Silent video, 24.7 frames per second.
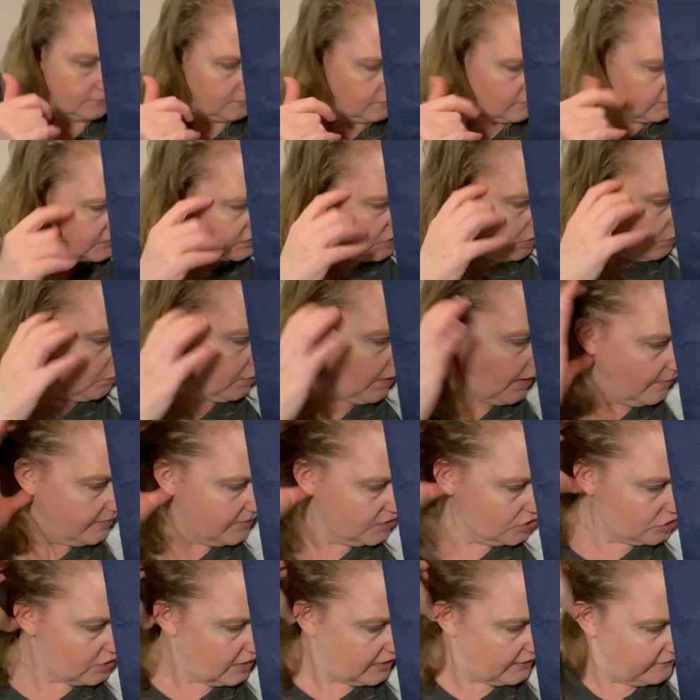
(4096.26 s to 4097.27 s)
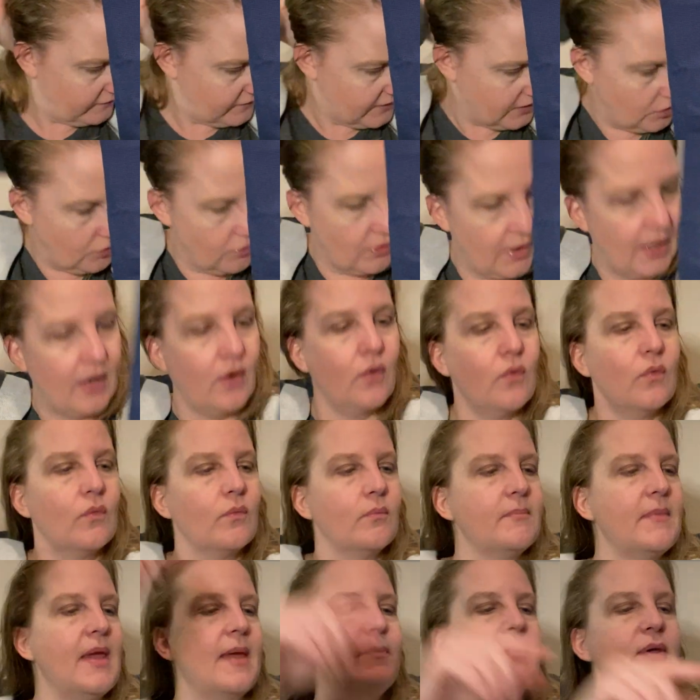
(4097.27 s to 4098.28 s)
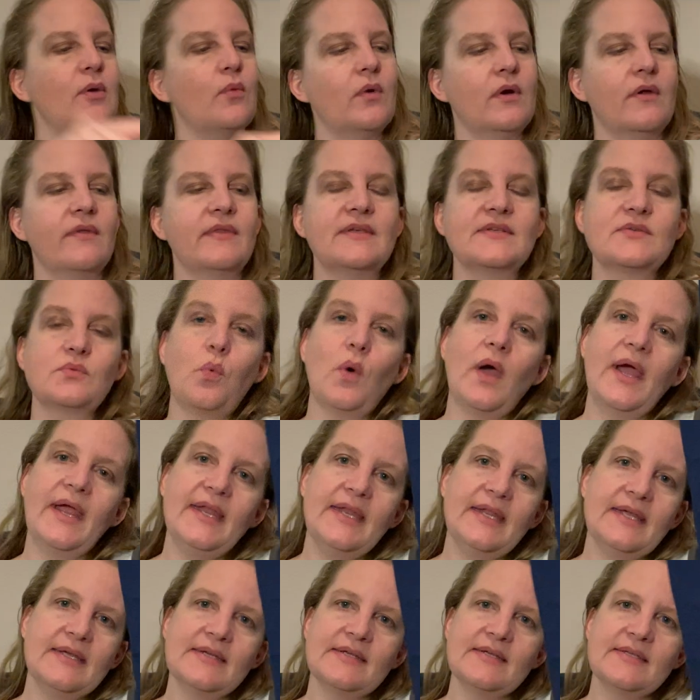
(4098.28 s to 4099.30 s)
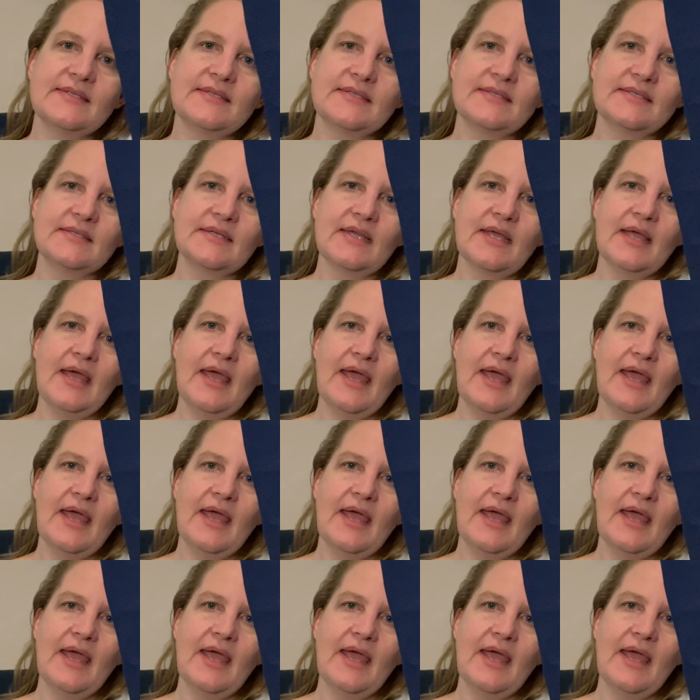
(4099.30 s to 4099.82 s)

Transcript: So probably try to figure out maybe where this white is,